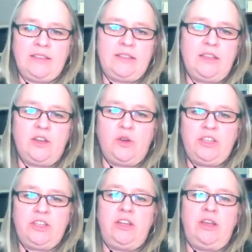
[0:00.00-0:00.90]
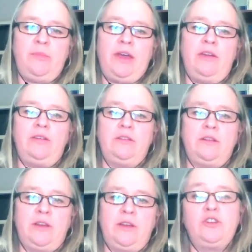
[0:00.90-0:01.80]
asks a question about,
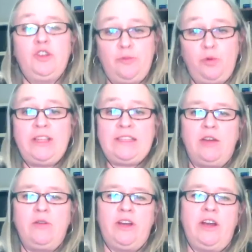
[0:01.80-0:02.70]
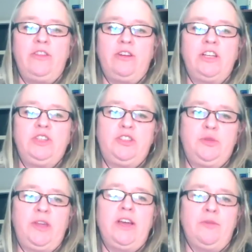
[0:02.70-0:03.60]
or sort of points out, right, in other countries,
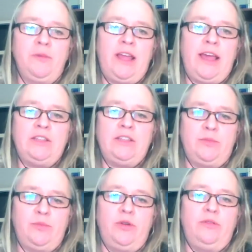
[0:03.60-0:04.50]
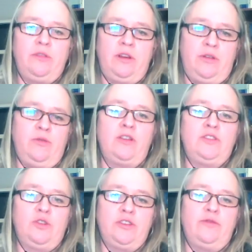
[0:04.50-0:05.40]
the way government ads are both a
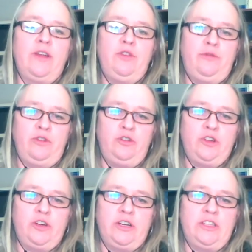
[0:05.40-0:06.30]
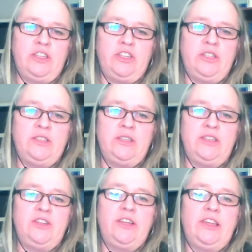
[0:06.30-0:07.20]
source of revenue for news organizations. And
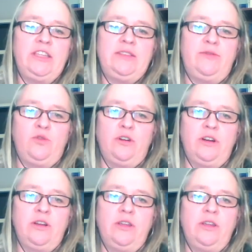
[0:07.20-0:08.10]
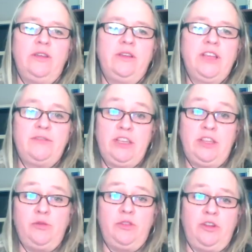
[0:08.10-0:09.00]
is there a case for
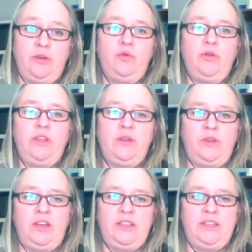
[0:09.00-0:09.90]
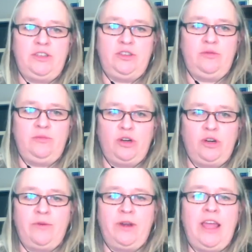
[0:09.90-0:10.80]
dovetailing with your point that we need to do more
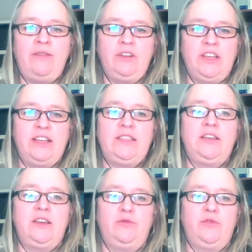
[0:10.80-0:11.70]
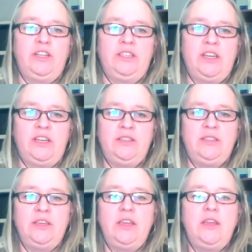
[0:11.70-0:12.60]
government advertising of what it
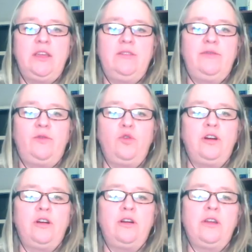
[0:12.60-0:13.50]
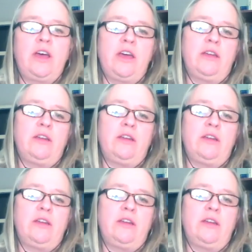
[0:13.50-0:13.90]
does, for